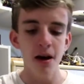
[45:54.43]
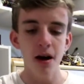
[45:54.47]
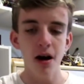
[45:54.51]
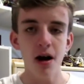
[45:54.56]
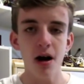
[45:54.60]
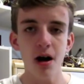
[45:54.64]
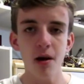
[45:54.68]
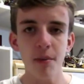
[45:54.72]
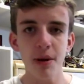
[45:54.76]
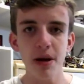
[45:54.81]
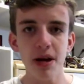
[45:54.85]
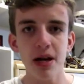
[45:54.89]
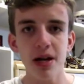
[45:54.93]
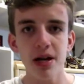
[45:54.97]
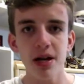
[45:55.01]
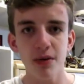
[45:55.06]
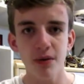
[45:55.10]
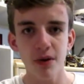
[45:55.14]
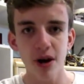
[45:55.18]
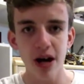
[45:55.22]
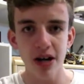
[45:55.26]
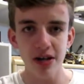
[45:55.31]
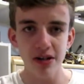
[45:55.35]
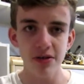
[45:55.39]

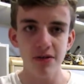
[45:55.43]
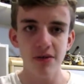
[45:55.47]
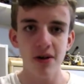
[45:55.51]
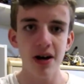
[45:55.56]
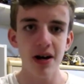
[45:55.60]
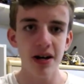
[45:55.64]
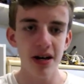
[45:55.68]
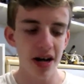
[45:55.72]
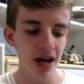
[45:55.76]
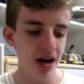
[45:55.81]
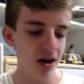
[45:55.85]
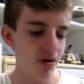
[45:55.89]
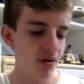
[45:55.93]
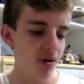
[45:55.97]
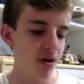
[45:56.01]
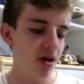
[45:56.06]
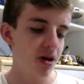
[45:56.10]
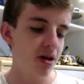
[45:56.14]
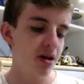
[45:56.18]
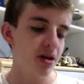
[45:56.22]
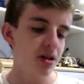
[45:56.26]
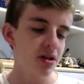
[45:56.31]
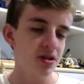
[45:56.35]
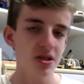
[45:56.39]
And as of right now,
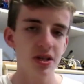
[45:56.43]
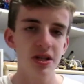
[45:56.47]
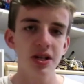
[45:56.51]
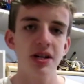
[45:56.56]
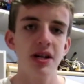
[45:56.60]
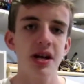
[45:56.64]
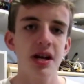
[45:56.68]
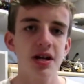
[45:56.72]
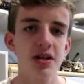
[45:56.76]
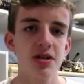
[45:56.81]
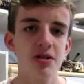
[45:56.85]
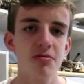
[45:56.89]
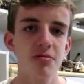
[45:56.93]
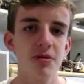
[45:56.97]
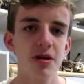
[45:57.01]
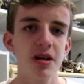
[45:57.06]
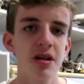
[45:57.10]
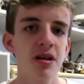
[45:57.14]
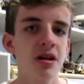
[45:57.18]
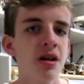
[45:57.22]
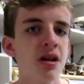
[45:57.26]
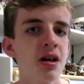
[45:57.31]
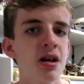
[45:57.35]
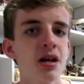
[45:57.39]
Sit Next to
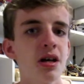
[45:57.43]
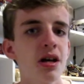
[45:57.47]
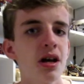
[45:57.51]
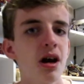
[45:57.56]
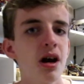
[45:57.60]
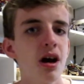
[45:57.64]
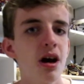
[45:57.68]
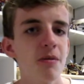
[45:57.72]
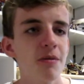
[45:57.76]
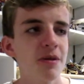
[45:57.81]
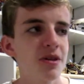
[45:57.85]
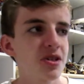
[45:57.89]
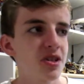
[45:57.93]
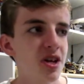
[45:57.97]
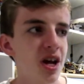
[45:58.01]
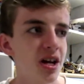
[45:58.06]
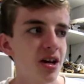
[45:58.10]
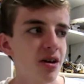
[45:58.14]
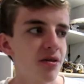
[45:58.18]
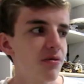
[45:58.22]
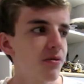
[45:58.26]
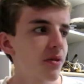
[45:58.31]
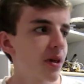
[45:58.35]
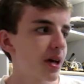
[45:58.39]
Me, it's
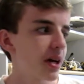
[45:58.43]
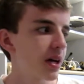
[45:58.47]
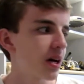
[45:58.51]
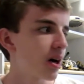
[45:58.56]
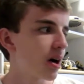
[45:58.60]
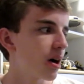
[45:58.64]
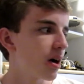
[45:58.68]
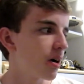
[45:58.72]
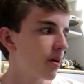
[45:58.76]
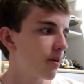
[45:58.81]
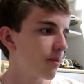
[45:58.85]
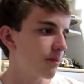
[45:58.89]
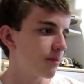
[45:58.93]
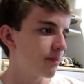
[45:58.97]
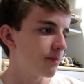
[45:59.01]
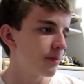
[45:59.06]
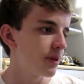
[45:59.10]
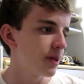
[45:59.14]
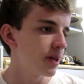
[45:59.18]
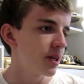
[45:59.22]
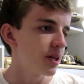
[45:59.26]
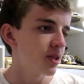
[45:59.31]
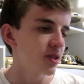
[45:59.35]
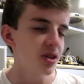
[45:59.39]
kind of like
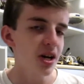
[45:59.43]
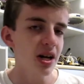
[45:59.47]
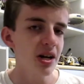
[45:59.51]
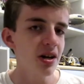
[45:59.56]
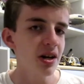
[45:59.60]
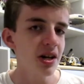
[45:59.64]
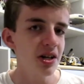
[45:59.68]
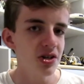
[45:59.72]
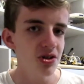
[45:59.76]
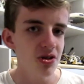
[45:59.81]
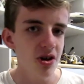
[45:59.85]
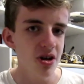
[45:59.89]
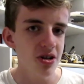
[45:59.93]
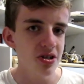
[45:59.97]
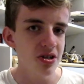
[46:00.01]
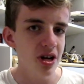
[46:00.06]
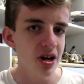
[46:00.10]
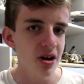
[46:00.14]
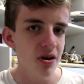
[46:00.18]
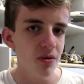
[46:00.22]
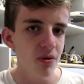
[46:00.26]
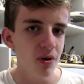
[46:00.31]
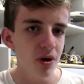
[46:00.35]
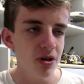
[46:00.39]
Stressed
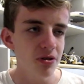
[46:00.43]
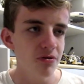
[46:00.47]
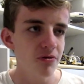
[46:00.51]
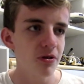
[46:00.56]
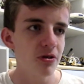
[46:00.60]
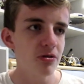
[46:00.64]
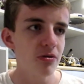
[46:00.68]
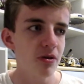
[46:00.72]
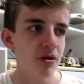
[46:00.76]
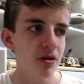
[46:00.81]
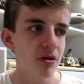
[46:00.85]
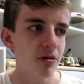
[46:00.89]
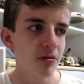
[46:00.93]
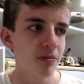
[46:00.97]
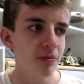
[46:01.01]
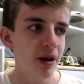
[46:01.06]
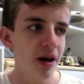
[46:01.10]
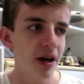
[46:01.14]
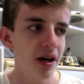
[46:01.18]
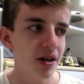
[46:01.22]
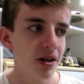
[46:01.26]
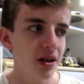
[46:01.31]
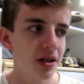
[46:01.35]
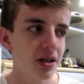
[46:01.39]
Out was for 21
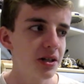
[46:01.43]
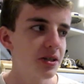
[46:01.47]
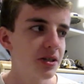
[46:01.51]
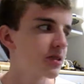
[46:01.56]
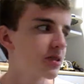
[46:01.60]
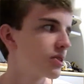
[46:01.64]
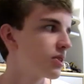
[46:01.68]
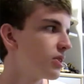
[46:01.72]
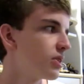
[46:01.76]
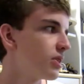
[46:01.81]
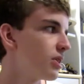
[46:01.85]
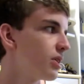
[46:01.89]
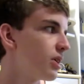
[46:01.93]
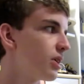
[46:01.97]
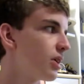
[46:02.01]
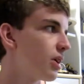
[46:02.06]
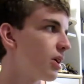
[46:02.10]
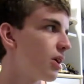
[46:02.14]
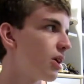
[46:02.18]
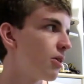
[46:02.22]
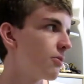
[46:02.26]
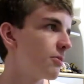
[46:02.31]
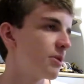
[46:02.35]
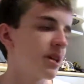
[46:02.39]
Pilots,
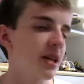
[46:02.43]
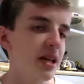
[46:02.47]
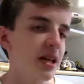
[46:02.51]
and